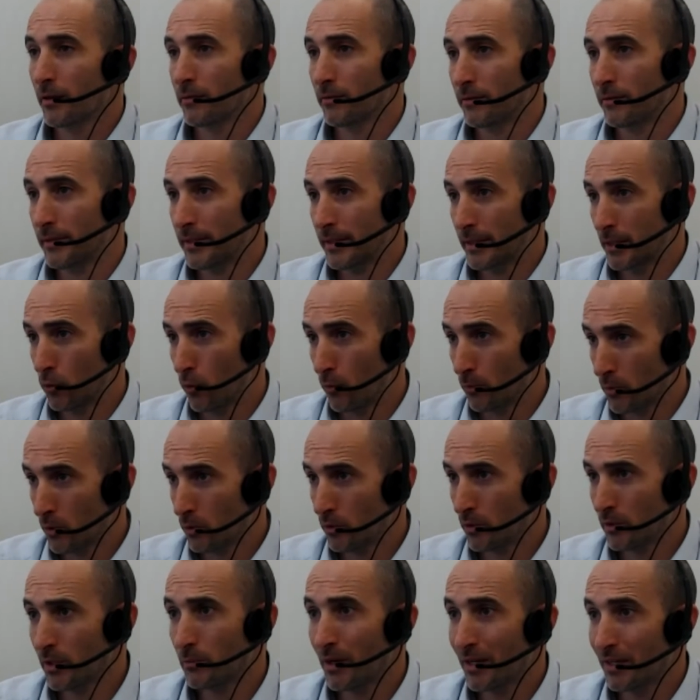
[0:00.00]
The
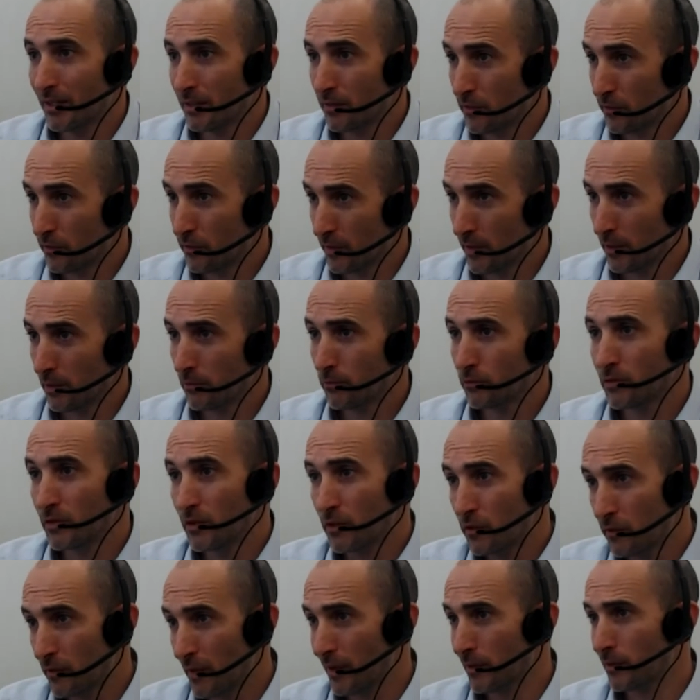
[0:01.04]
community by itself
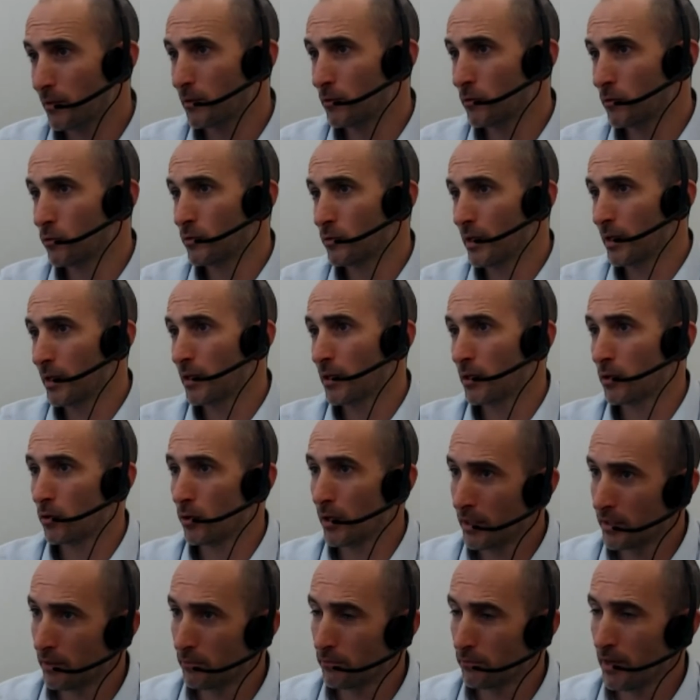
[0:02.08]
decided to take a
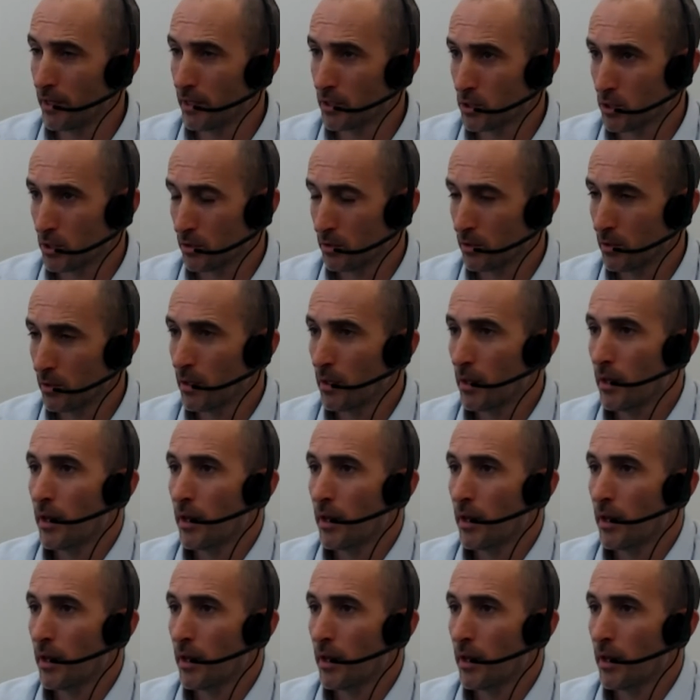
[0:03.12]
collective action.